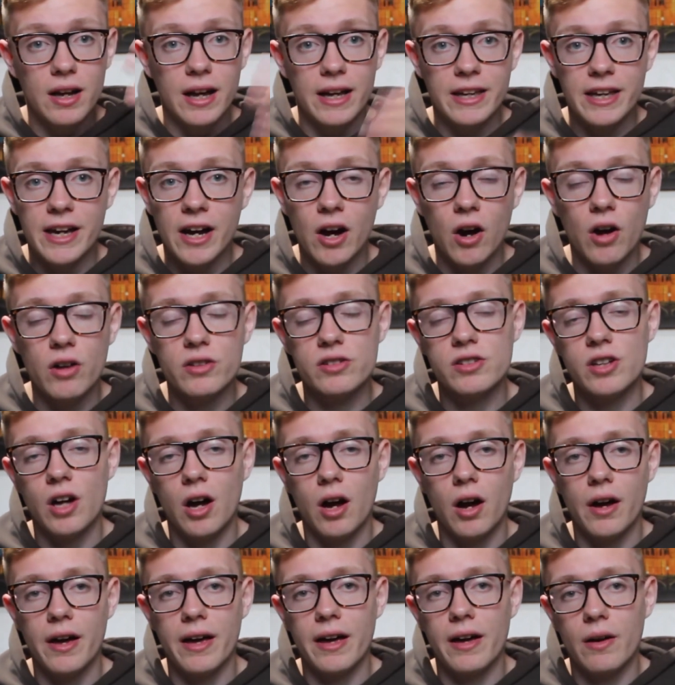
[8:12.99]
You can't
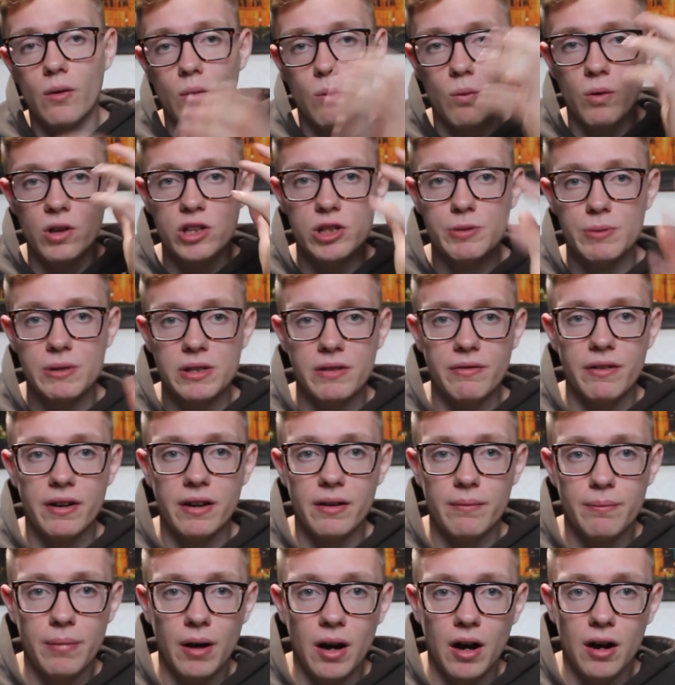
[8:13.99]
target one specific
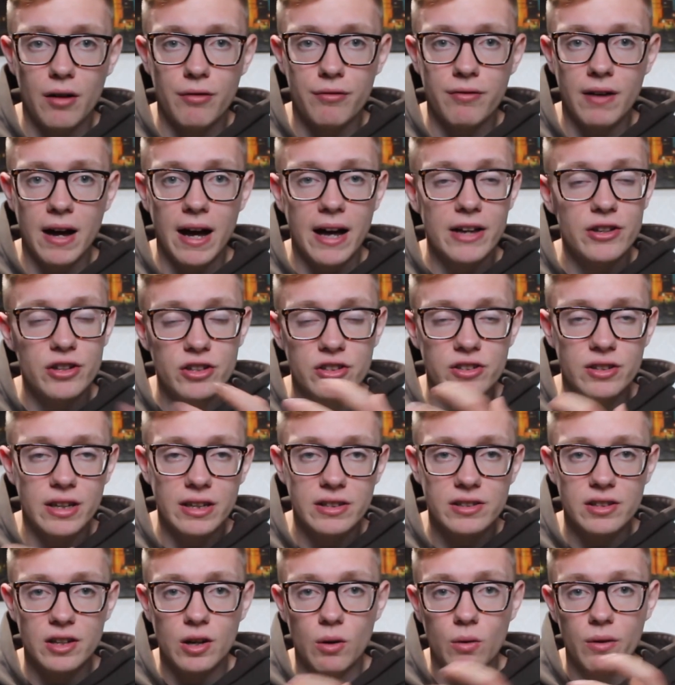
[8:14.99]
part of fat. You just
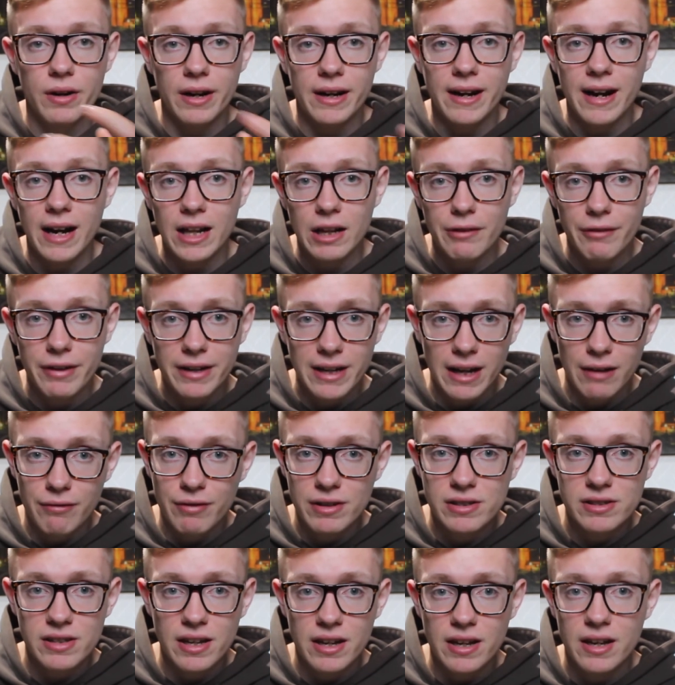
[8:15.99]
need to go in a calorie
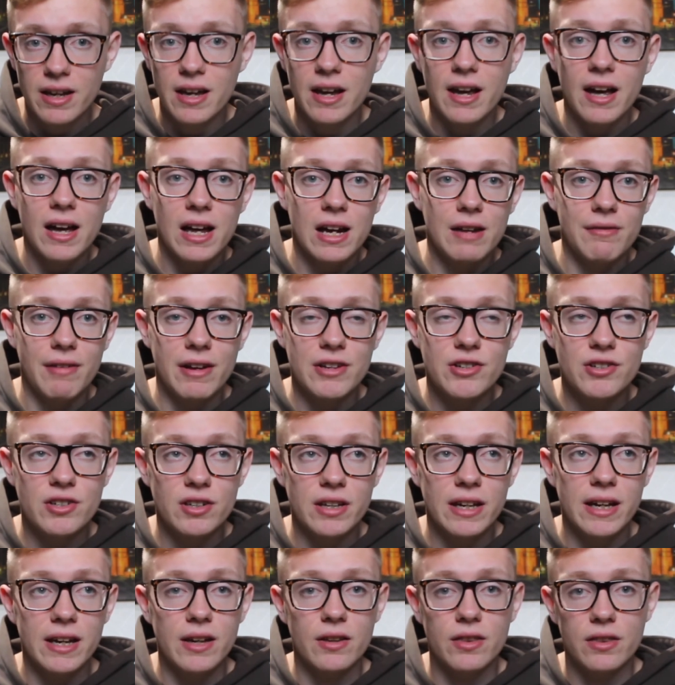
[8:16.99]
deficit, and
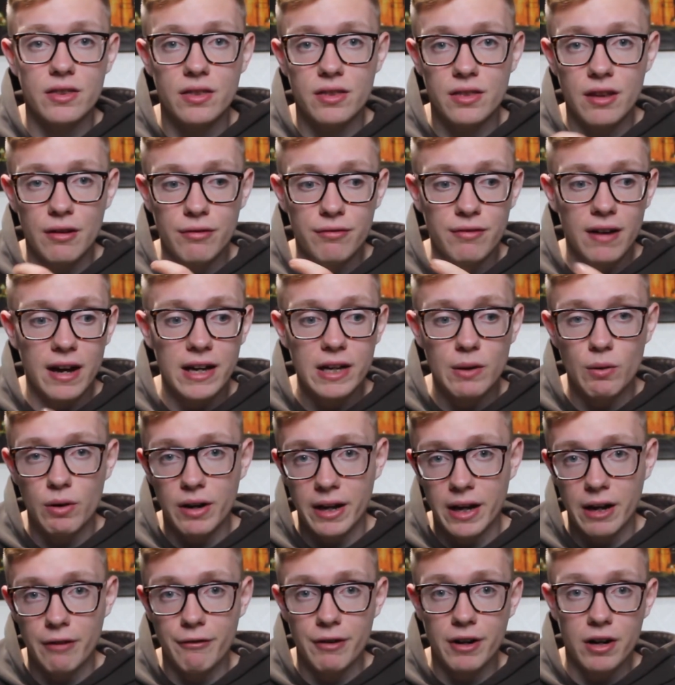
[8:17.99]
eventually the fat you want
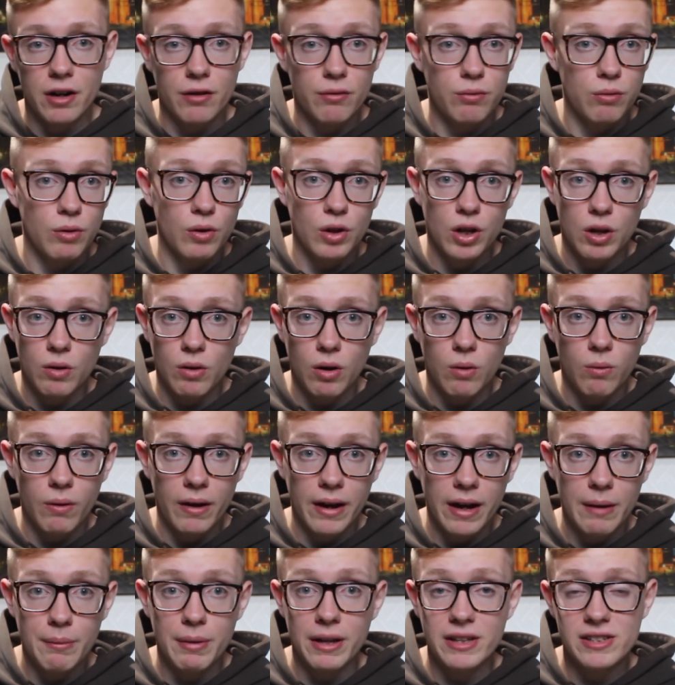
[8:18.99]
to get rid of will go
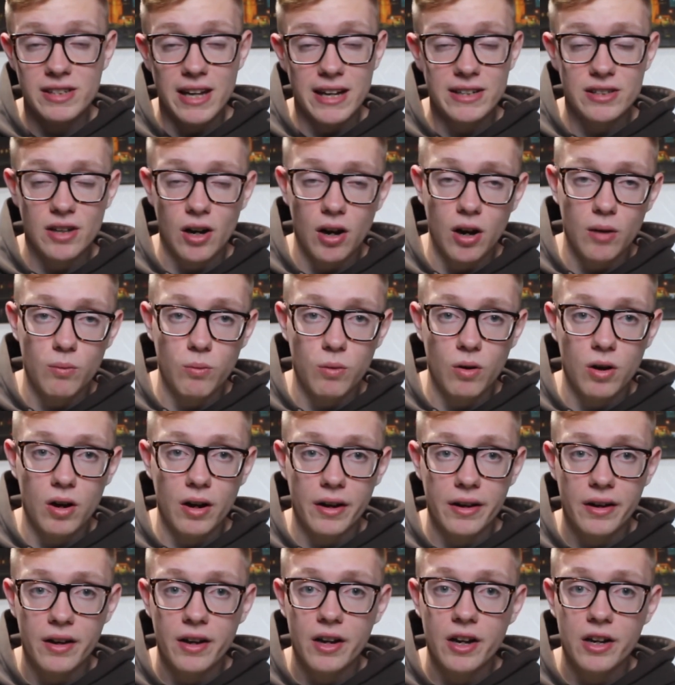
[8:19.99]
away, but it takes hard
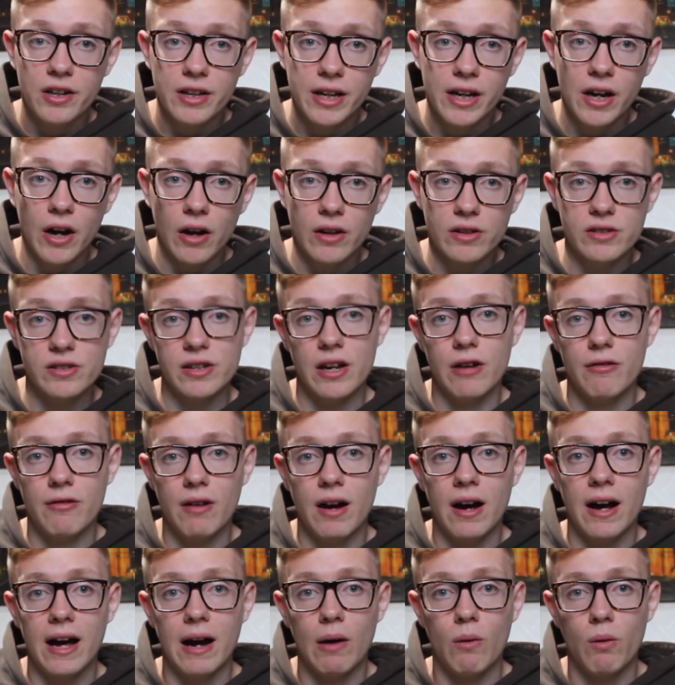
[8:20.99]
work. You can't say,
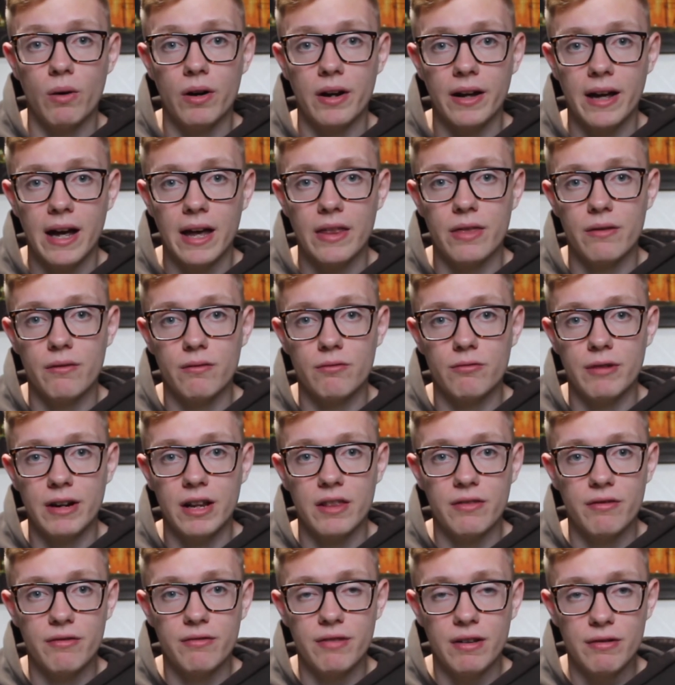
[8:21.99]
right, I want to get rid
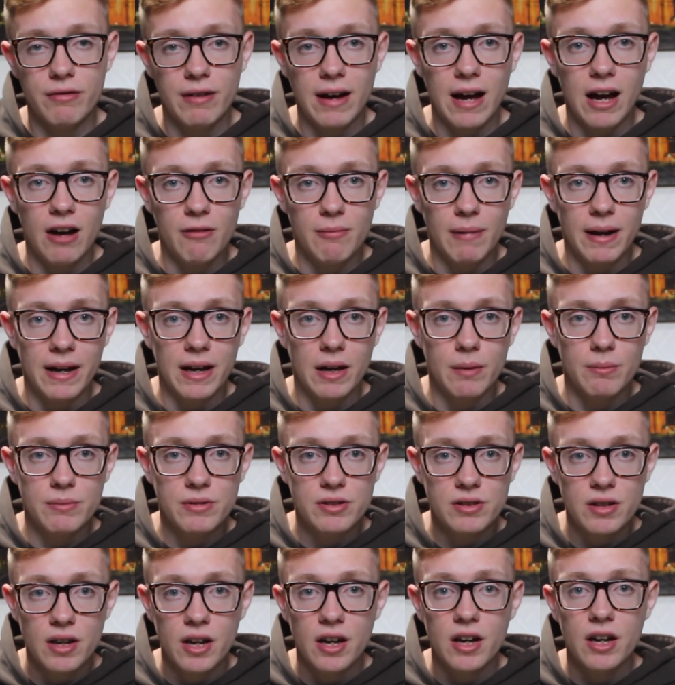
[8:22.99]
of the fat off my
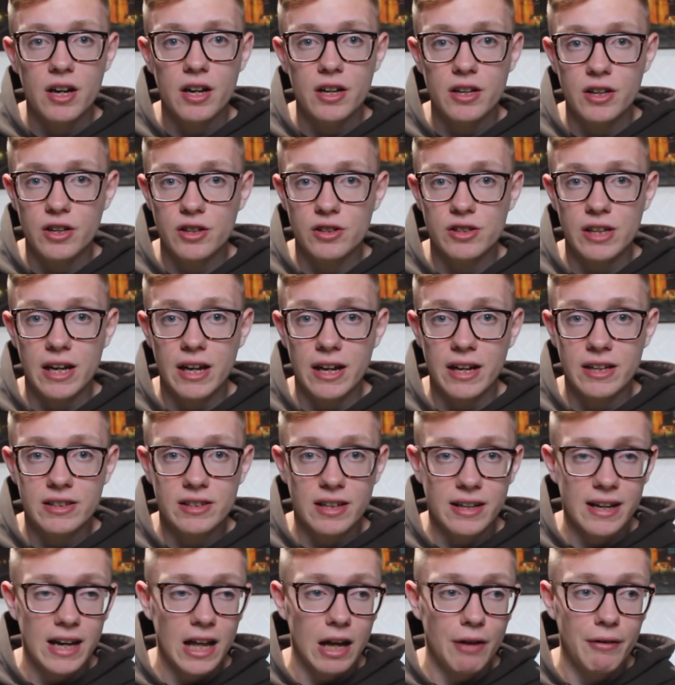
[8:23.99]
hips. You just eat
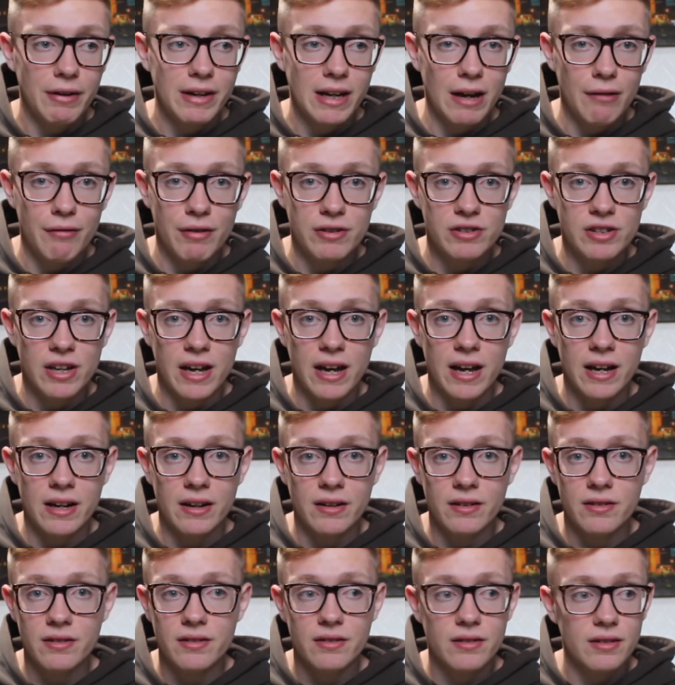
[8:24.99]
in a calorie deficit,
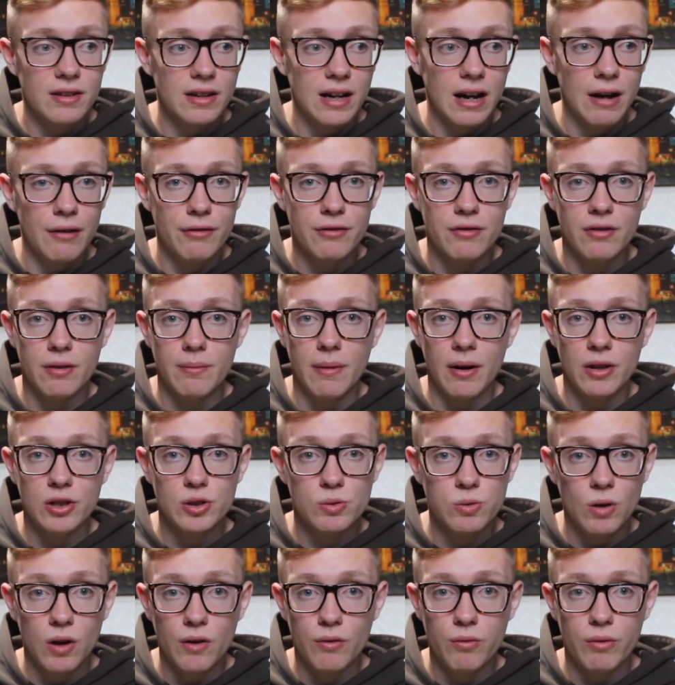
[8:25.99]
and after about
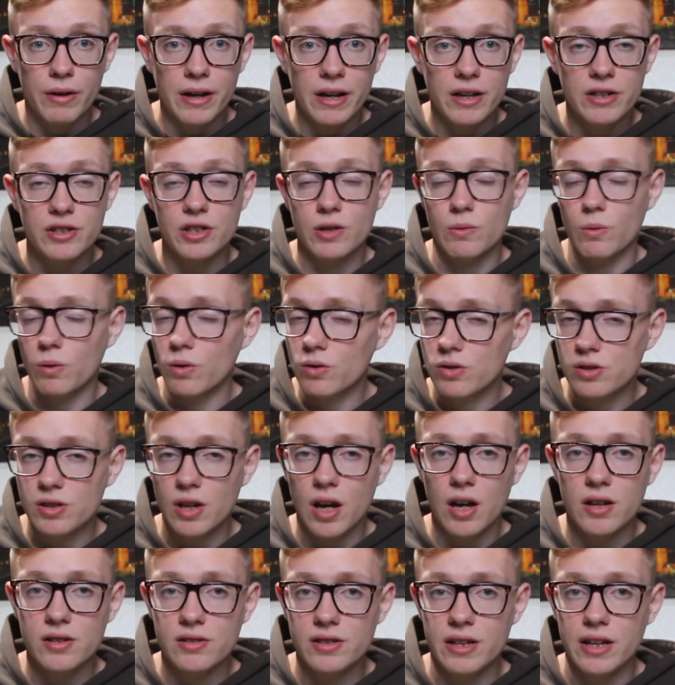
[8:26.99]
12 weeks you will
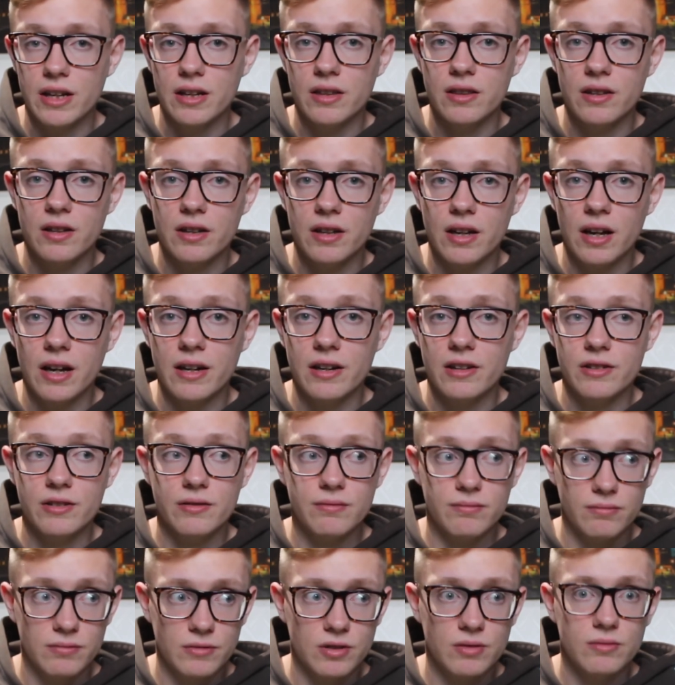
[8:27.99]
start seeing the
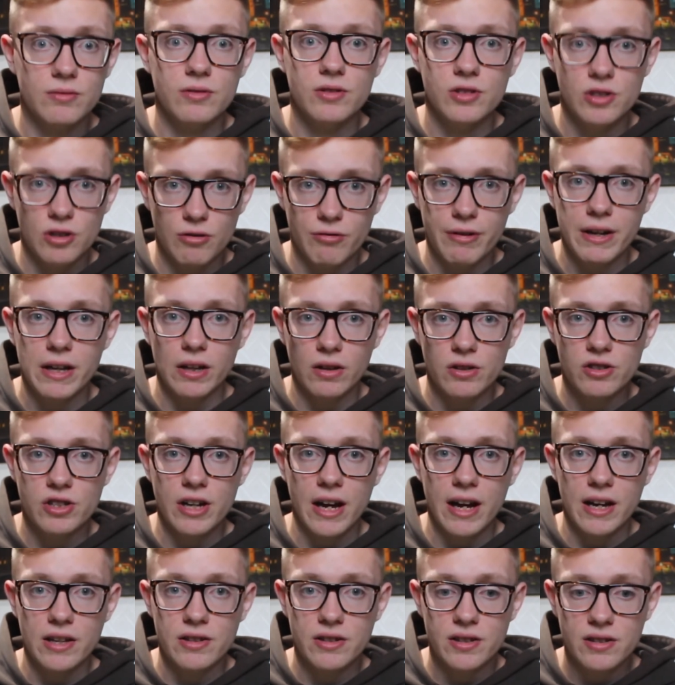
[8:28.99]
surreal
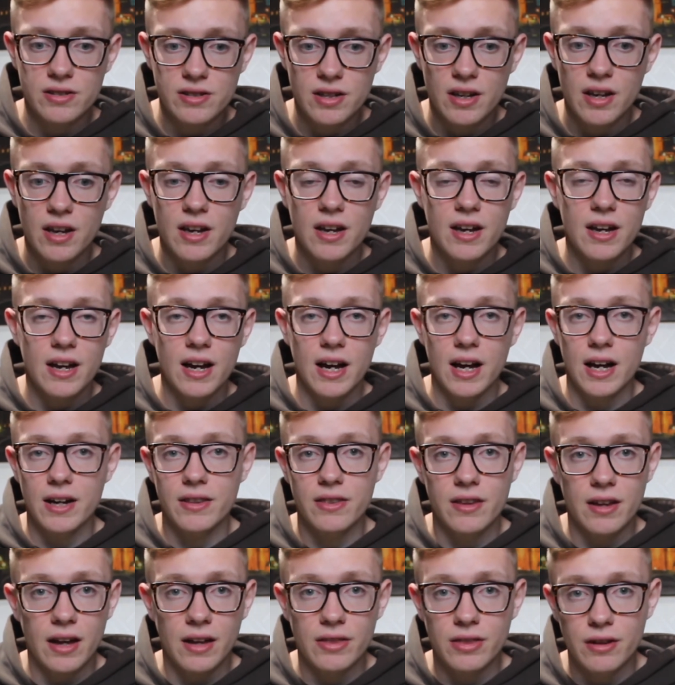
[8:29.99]
changes,
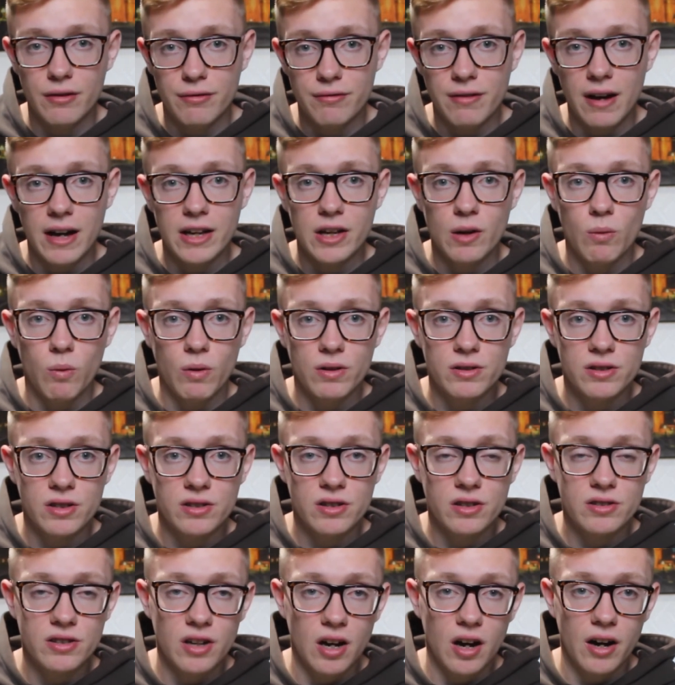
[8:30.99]
and the fat you wanted
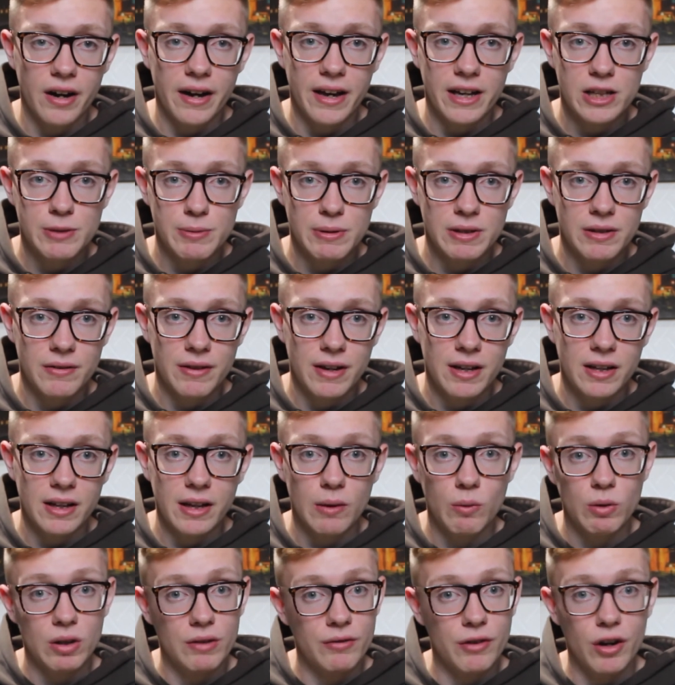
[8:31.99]
to target
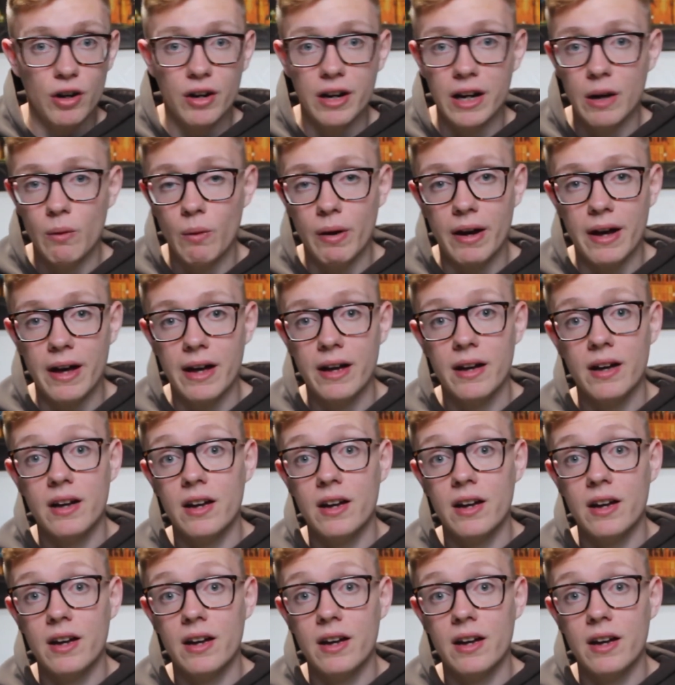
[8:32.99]
specifically will have gone anyway